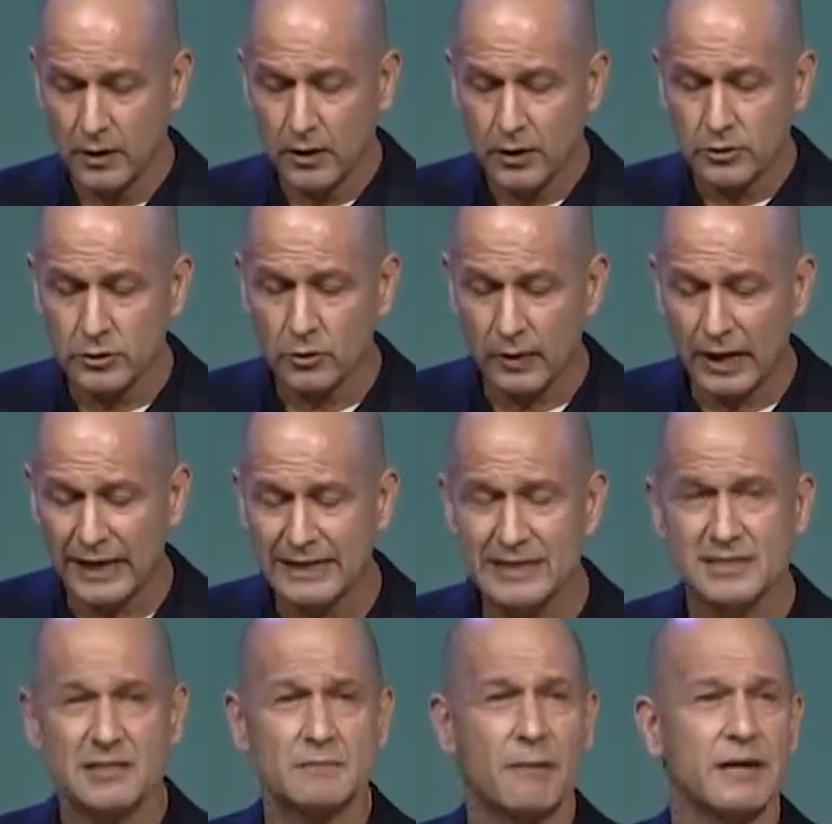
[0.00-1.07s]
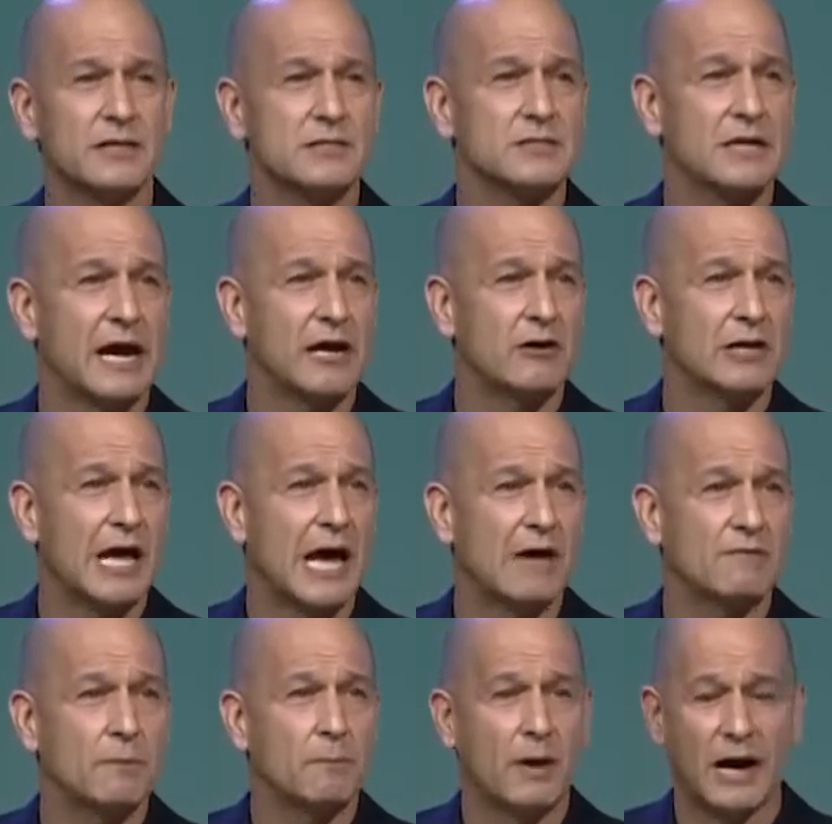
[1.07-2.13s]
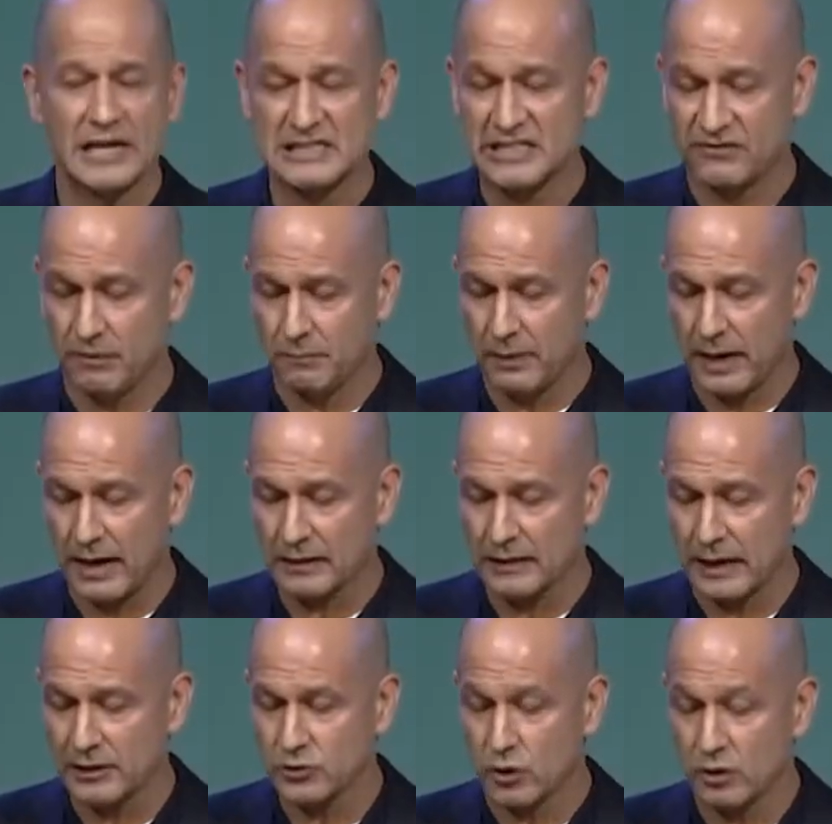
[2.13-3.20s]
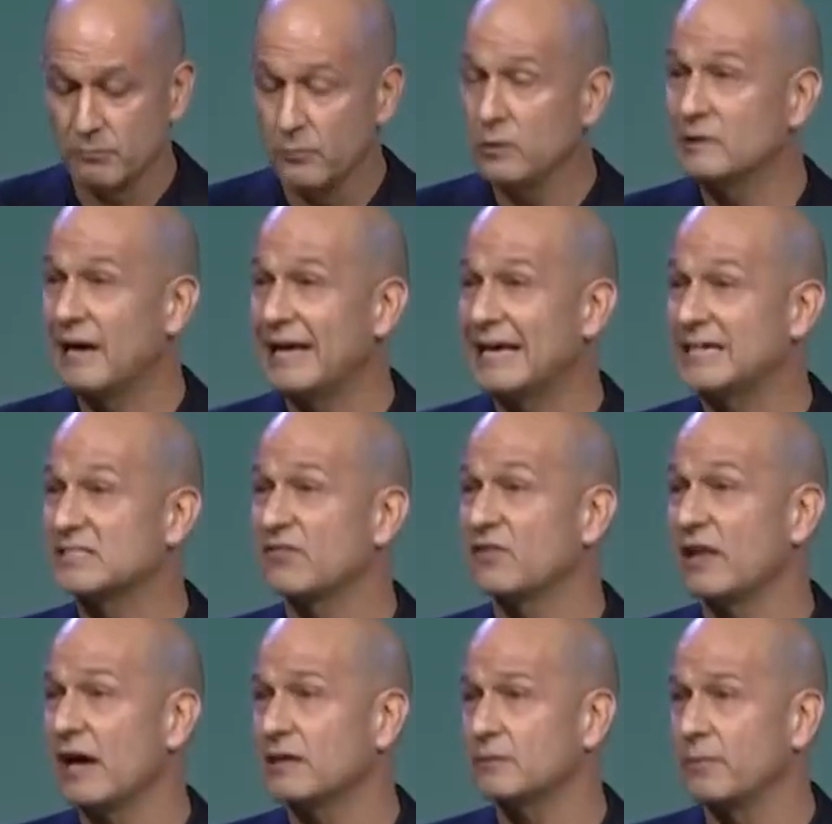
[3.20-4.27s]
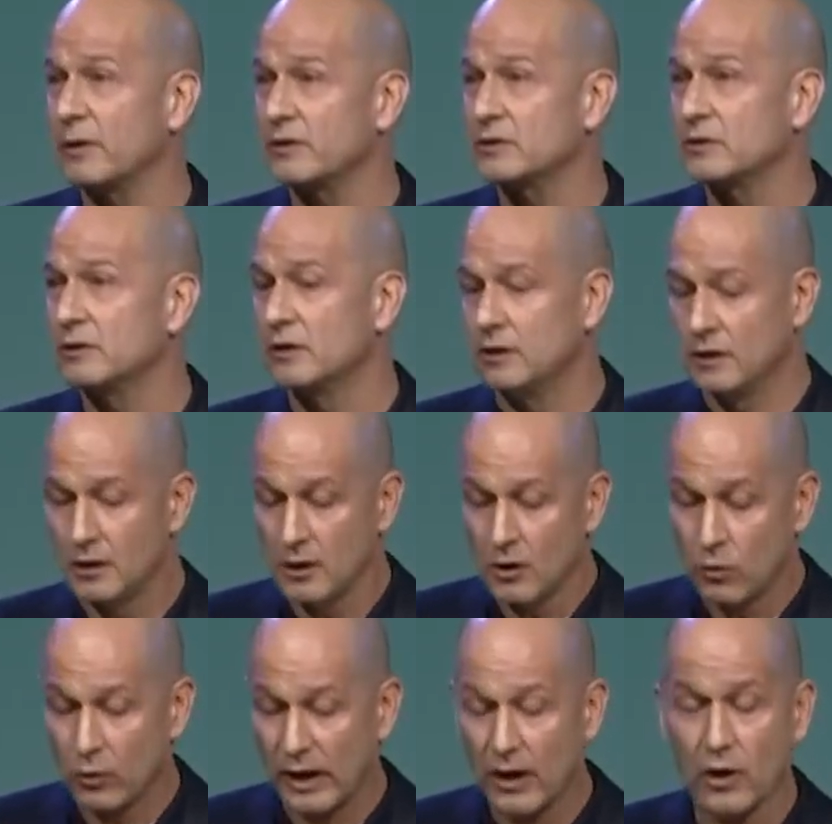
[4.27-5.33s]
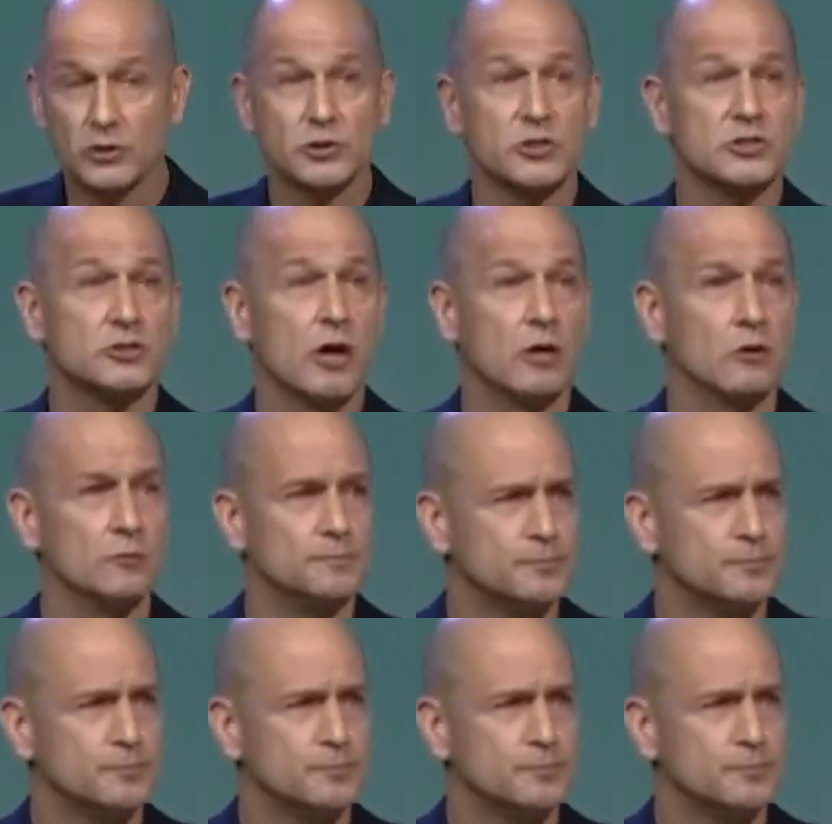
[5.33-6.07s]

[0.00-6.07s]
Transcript: So I guess in my desire to have a positive impact, I started moonlighting as a philanthropist, where I also struggled.